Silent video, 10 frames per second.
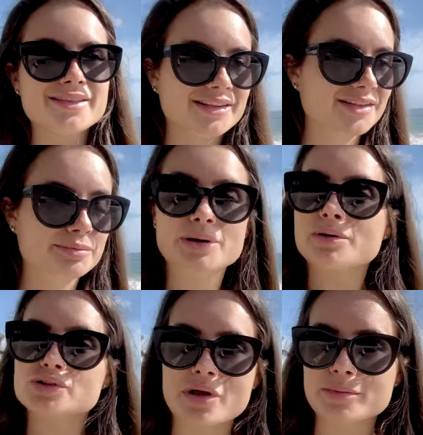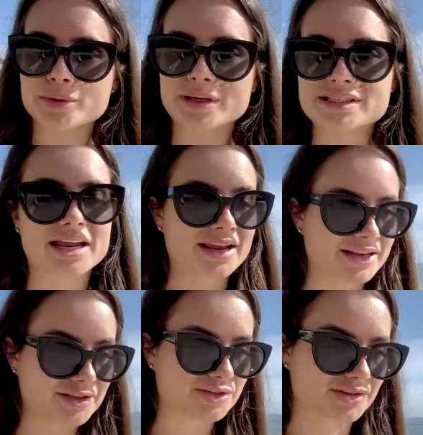this is pretty much all I'm doing today
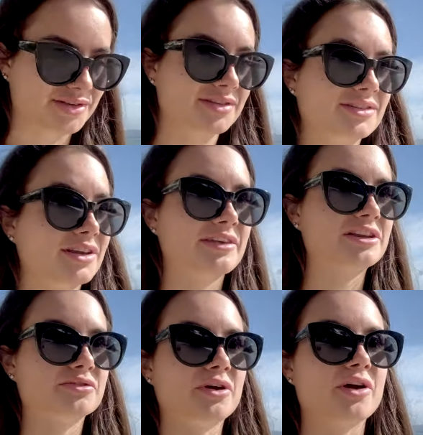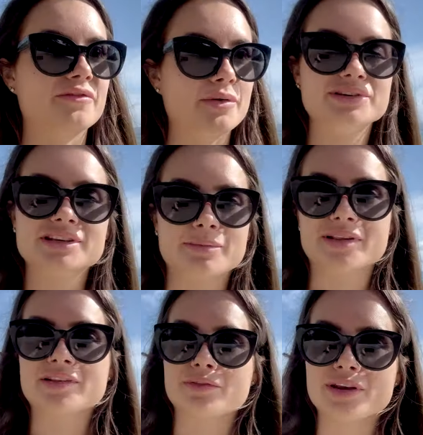is just Cathedral Cove. I wanted to give
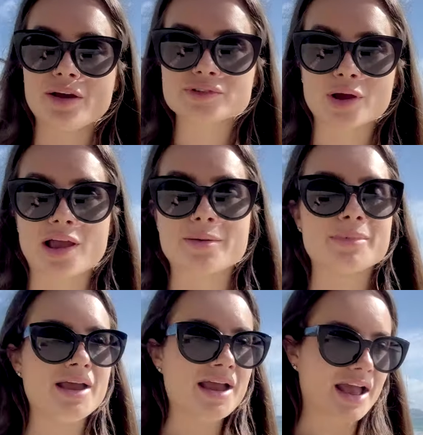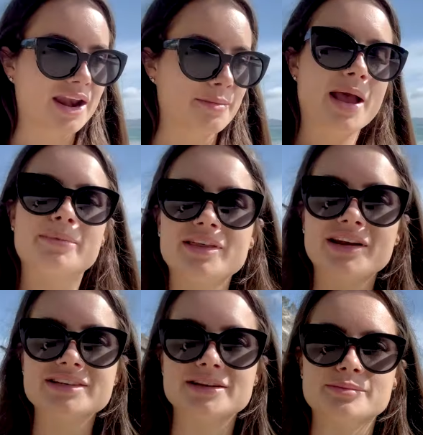myself enough time and I'm happy that
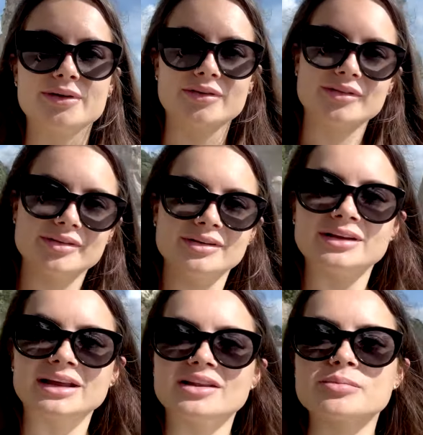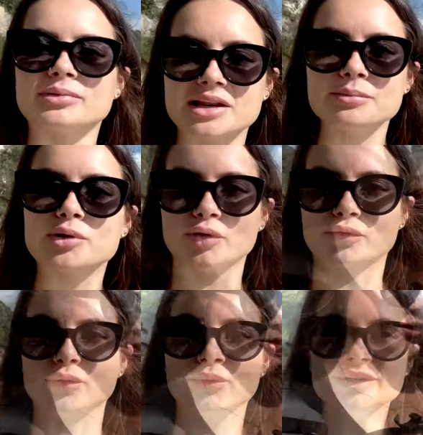I did because it is bloody beautiful.